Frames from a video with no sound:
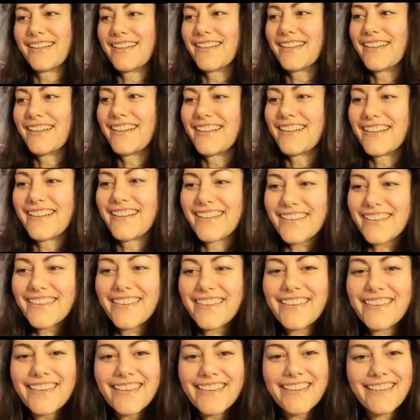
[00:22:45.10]

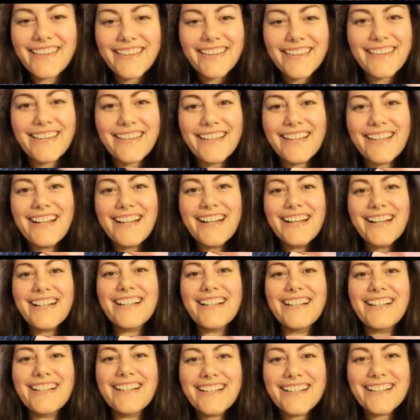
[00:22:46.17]

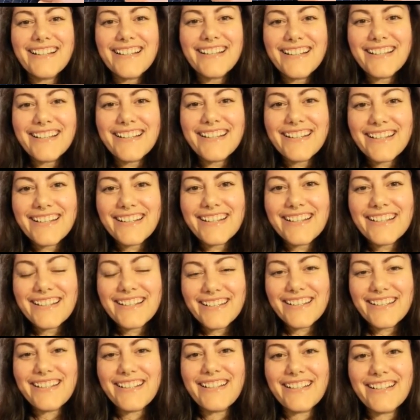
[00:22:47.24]

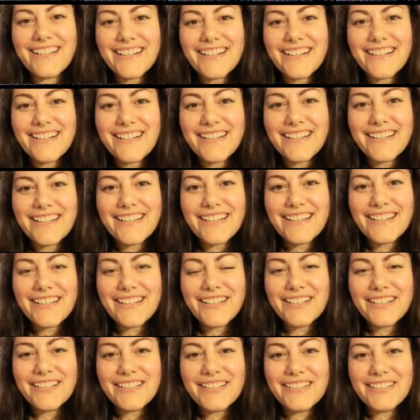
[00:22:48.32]

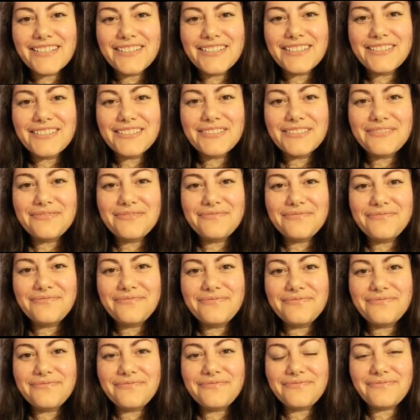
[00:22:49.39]

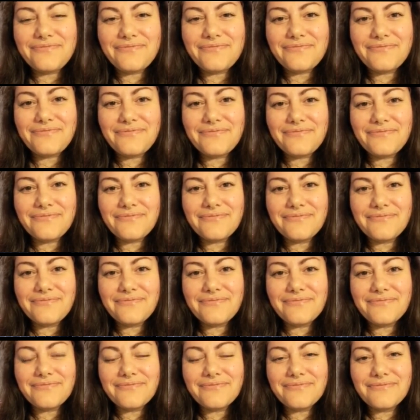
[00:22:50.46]

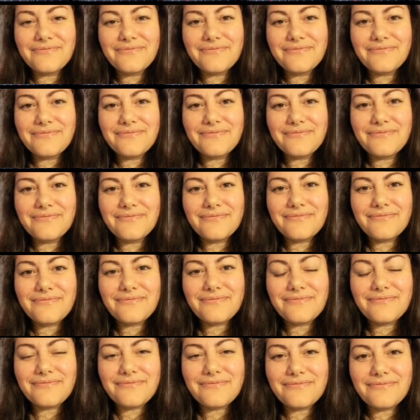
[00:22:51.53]

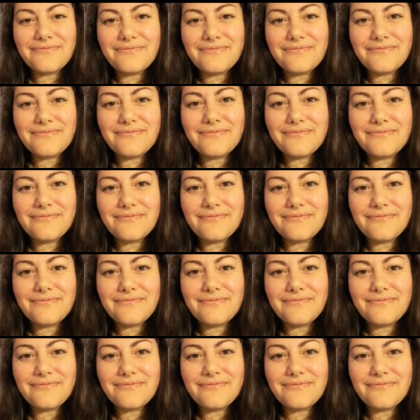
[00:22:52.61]
No words are spoken by the person on screen.